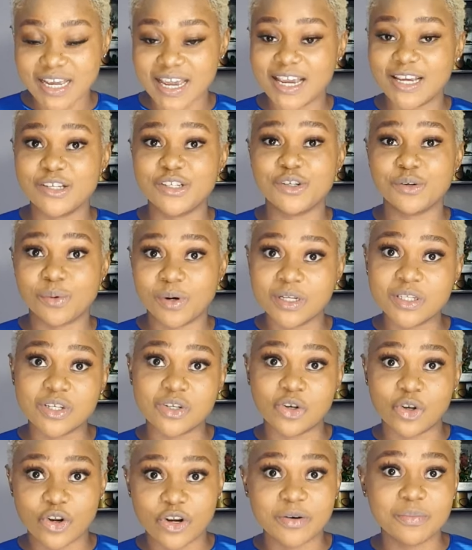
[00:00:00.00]
and you want to
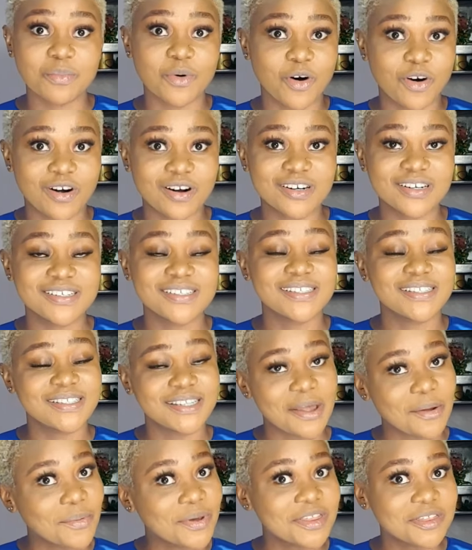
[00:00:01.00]
learn more,
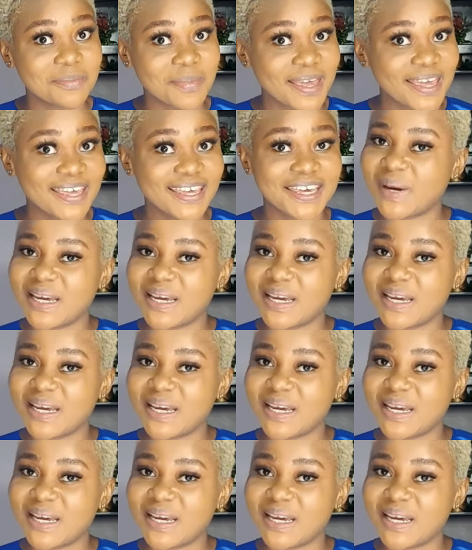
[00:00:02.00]
stay with me.